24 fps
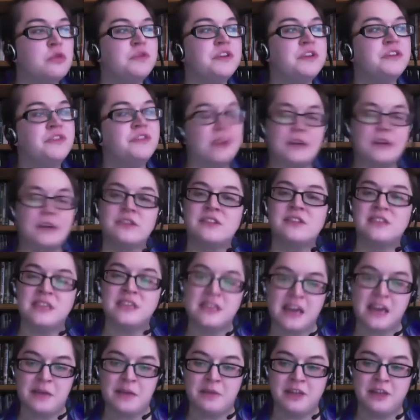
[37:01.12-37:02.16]
fails to
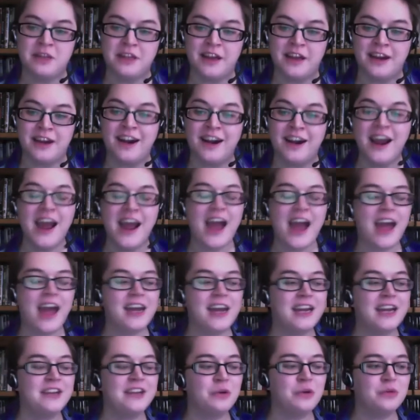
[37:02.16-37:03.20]
get me there. And
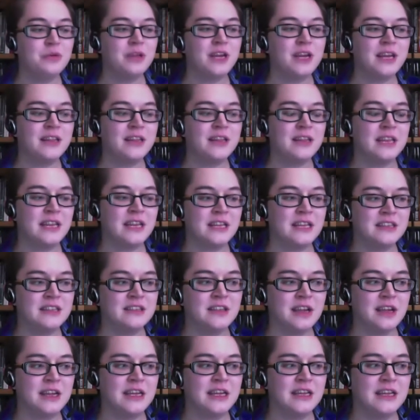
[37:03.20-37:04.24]
I don't like that his
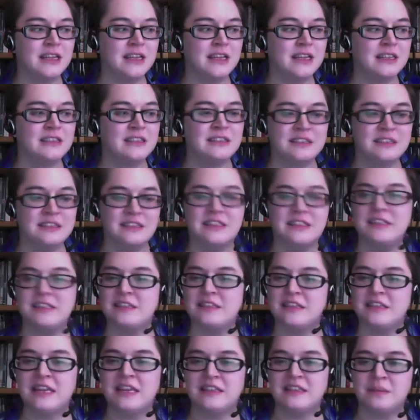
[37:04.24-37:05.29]
insistence
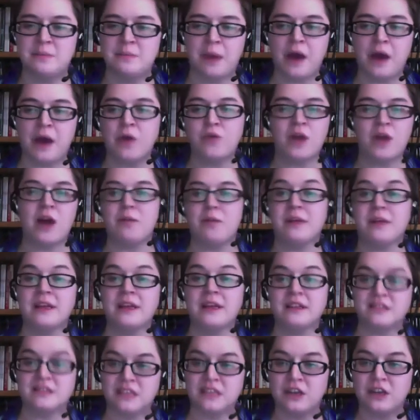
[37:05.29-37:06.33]
that it's about not
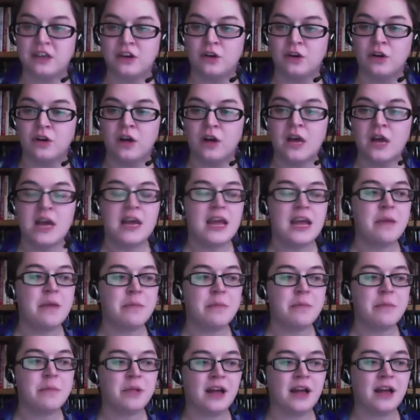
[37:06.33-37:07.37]
being cynical
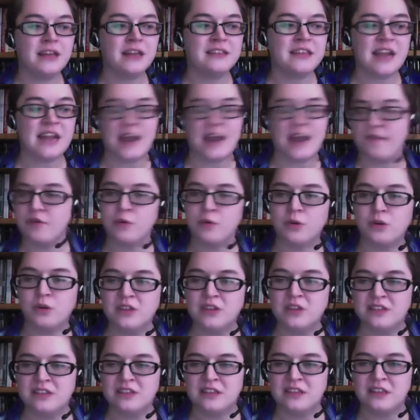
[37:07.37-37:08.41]
implies that everyone who
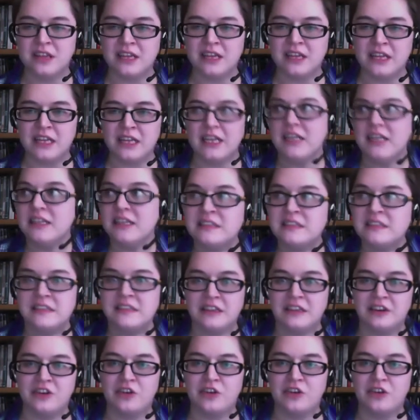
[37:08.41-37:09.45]
doesn't like it is
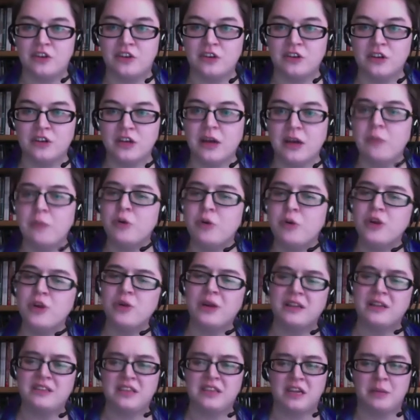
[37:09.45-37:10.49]
cynical. What do you
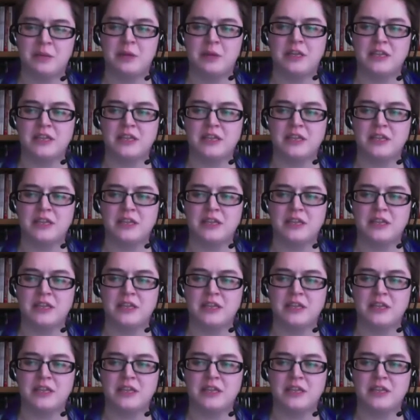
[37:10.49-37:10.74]
guys think about that?